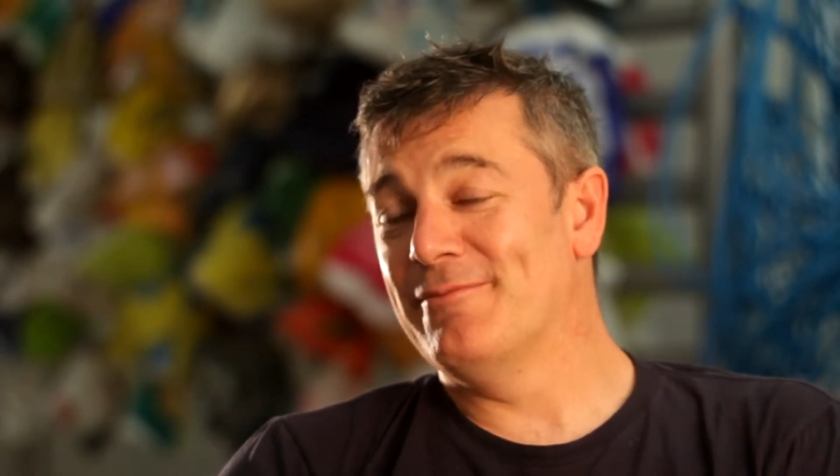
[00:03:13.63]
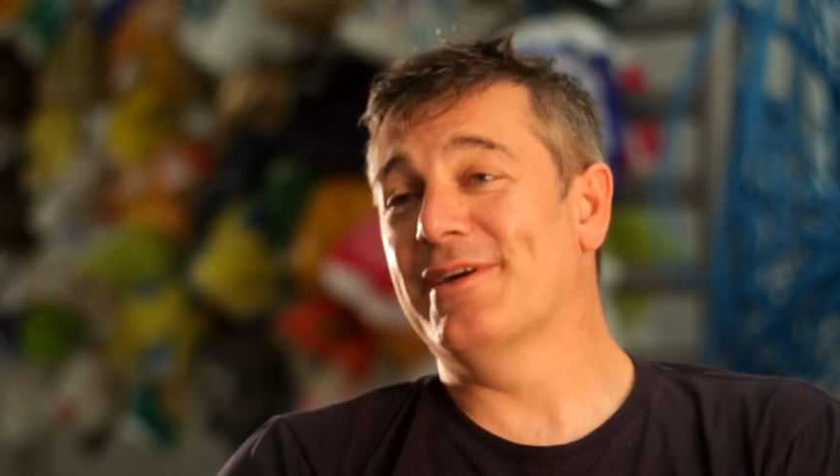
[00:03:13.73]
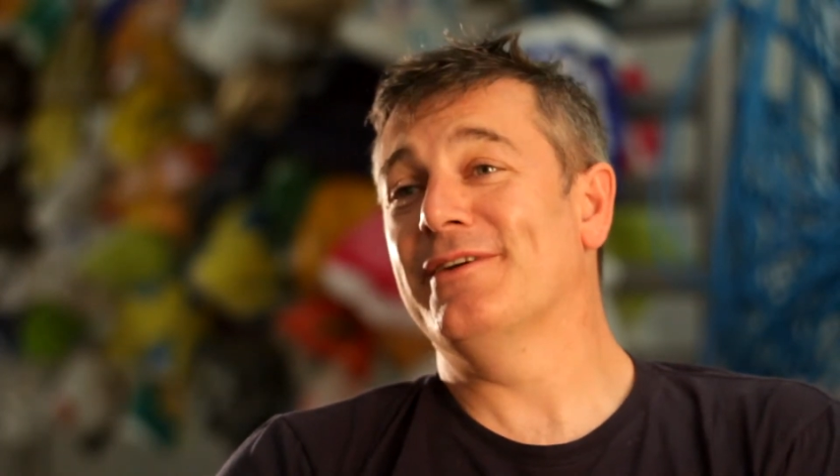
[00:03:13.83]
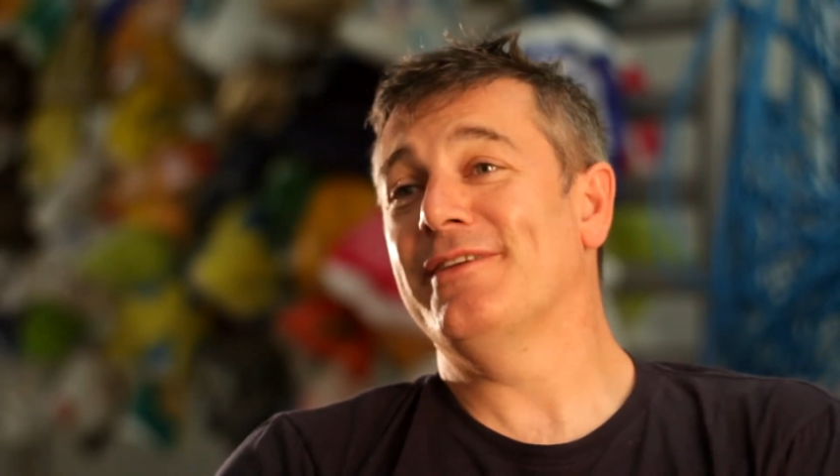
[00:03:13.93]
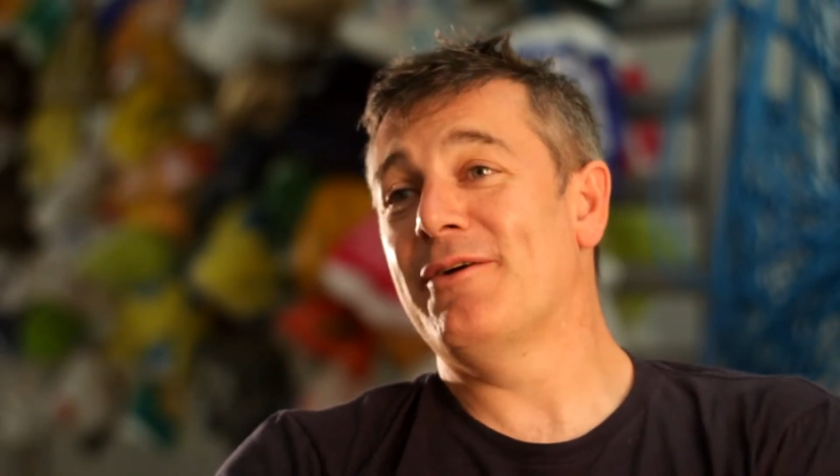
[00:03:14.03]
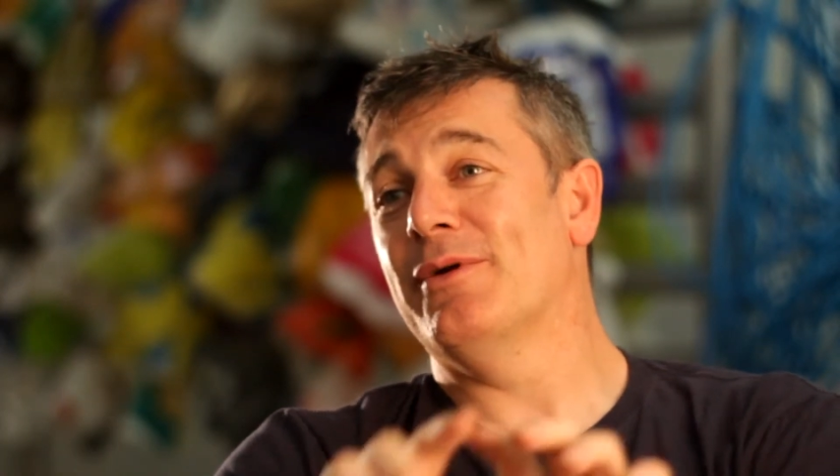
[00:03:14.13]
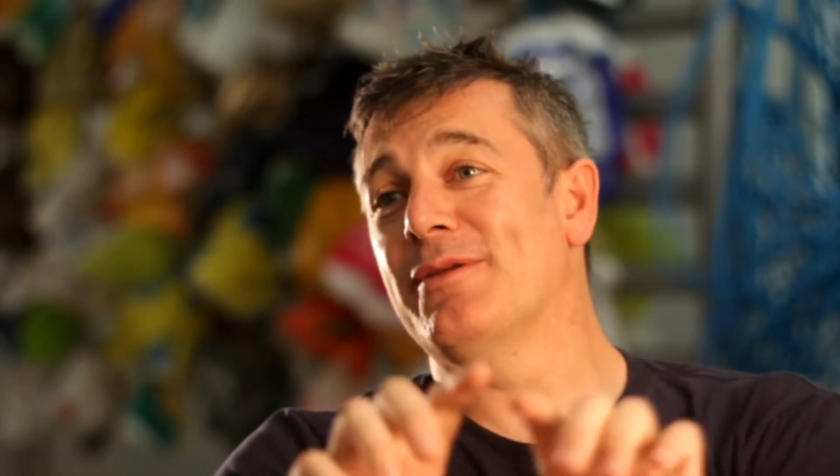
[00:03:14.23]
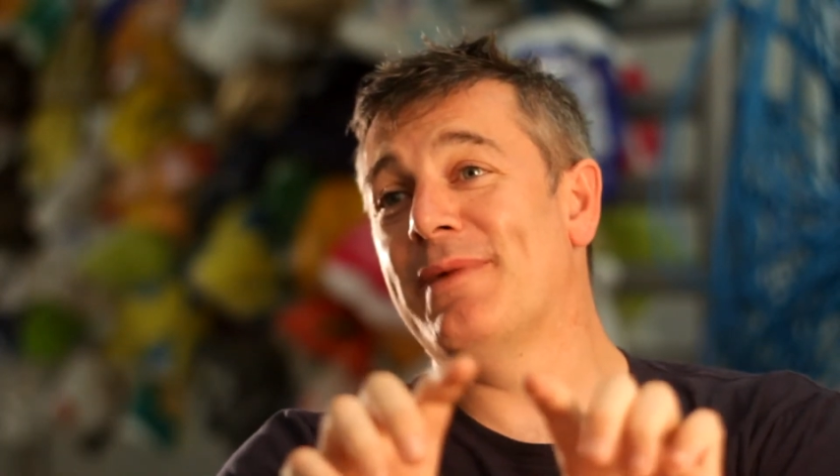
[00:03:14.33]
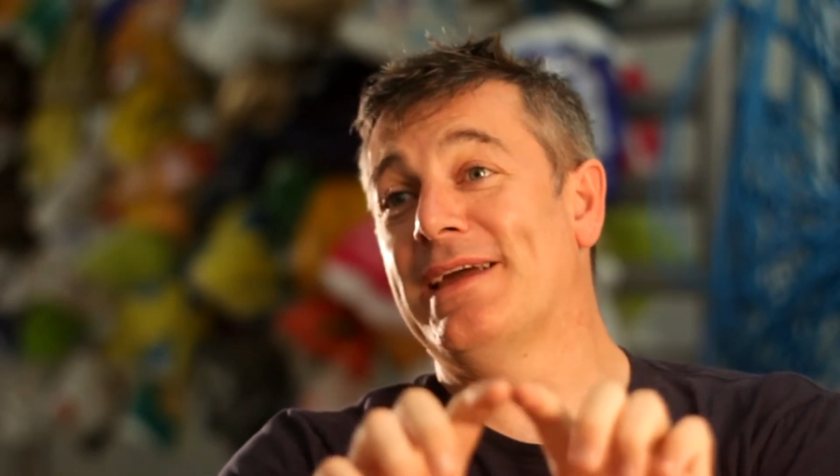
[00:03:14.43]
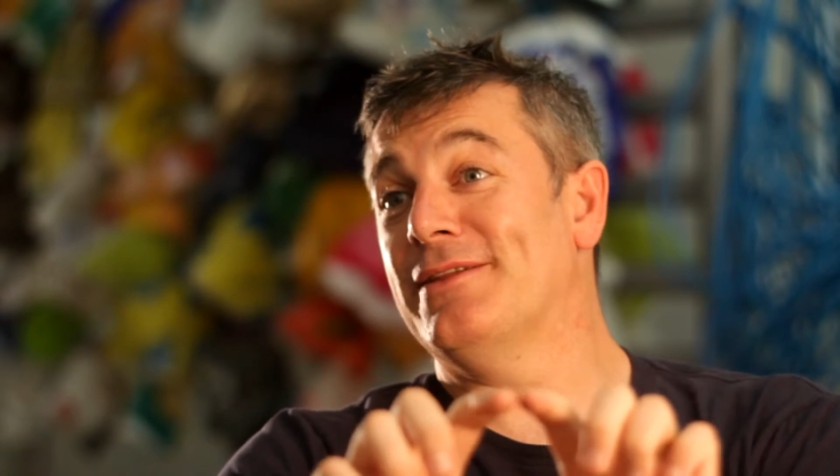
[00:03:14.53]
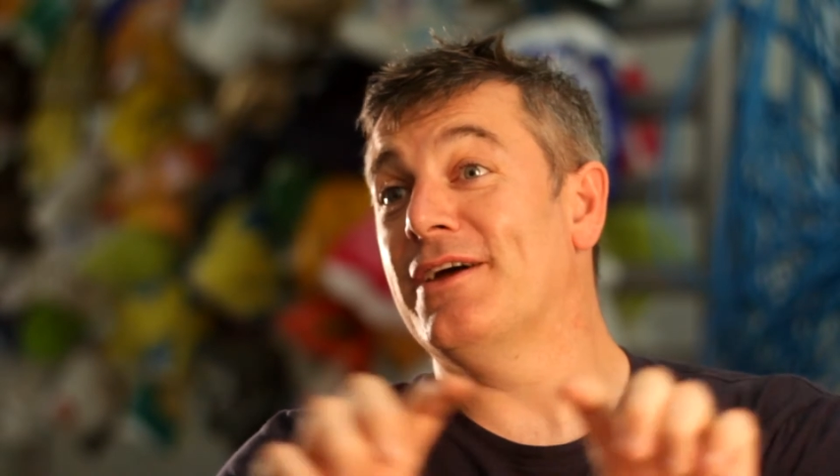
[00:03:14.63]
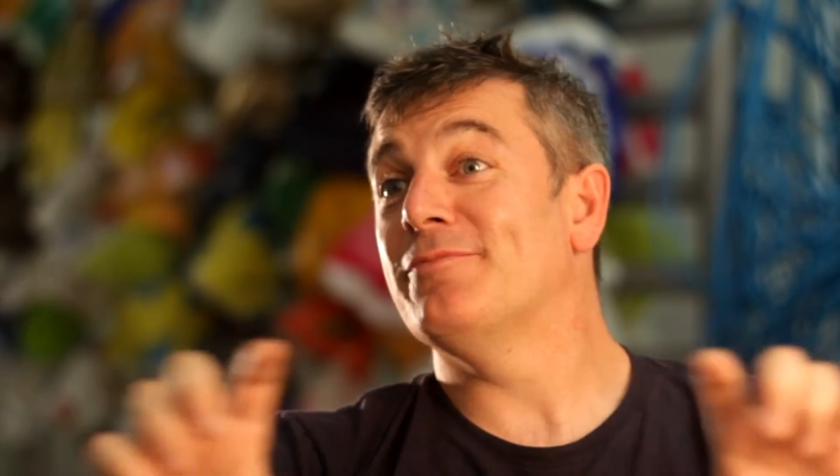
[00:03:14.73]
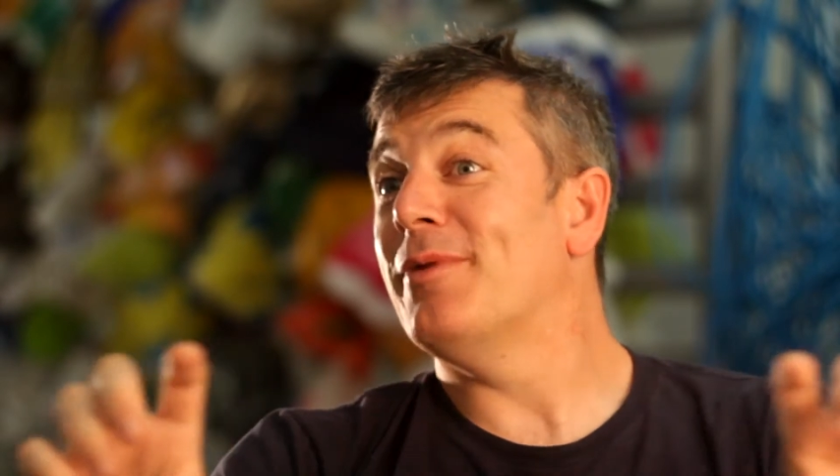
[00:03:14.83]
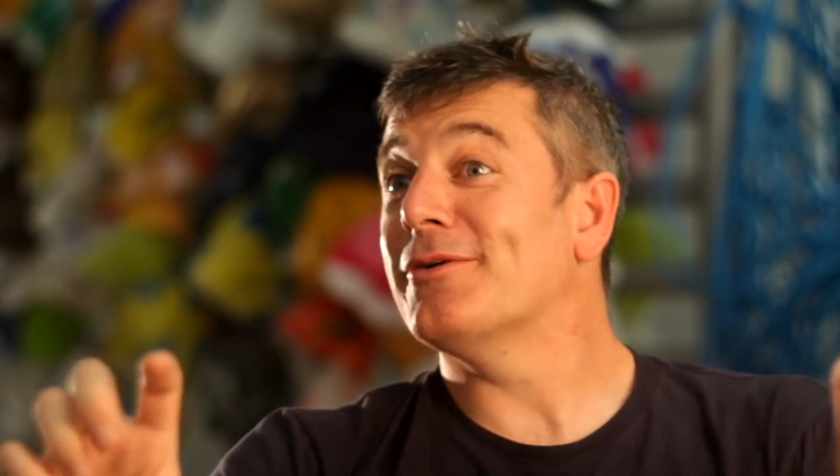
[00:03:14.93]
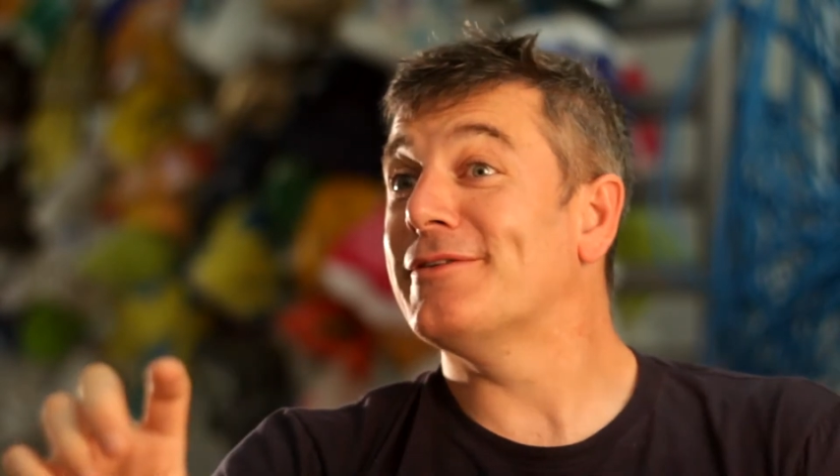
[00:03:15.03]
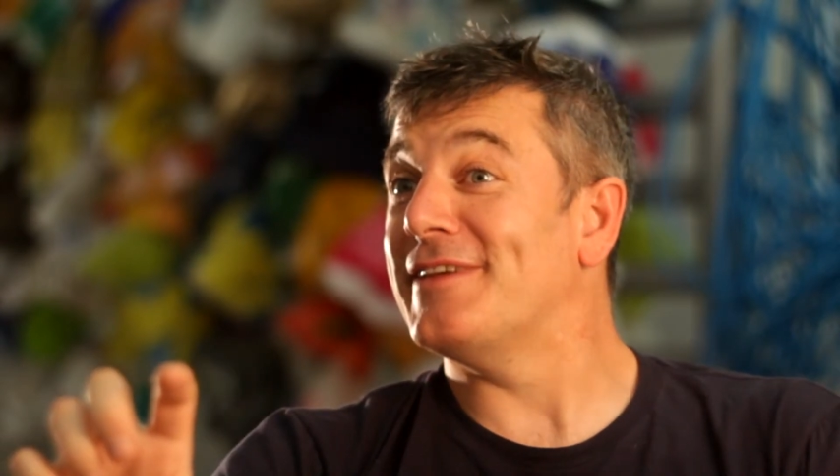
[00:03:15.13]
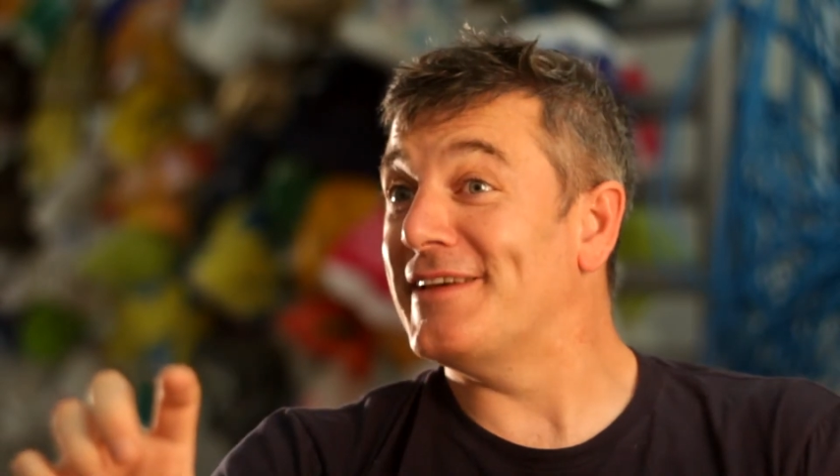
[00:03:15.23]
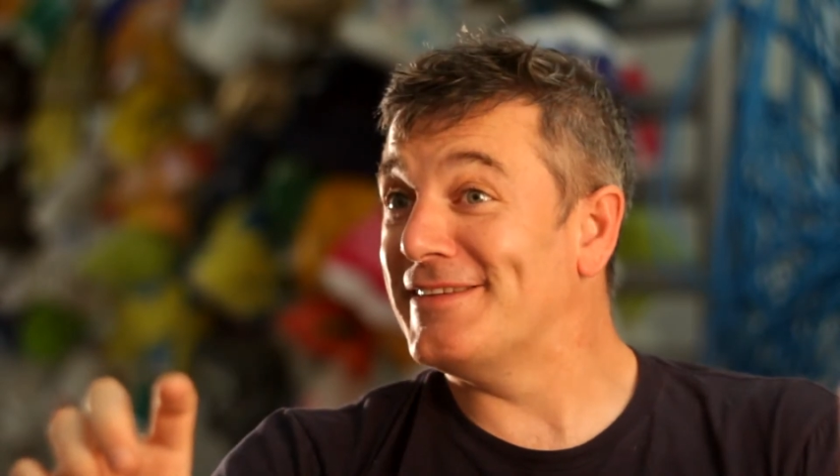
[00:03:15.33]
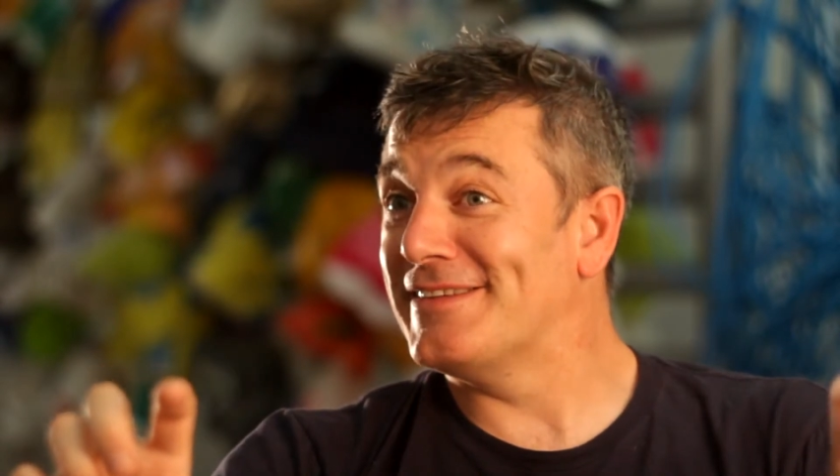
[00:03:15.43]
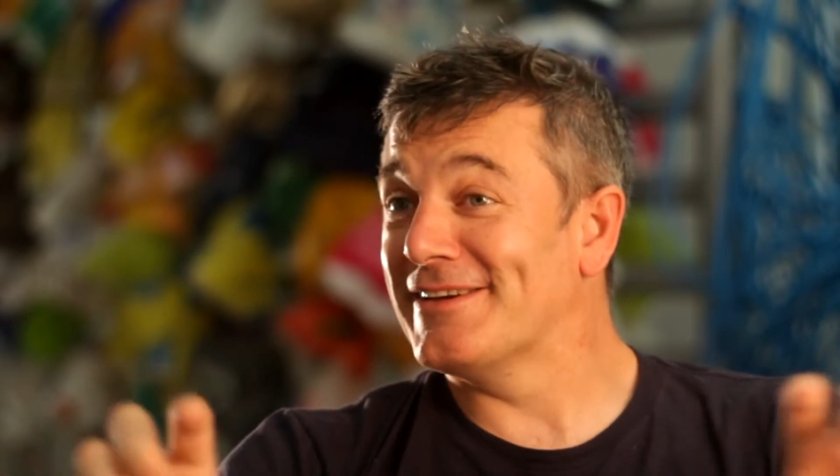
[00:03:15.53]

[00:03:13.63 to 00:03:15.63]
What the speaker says: because I want to make nice boxes,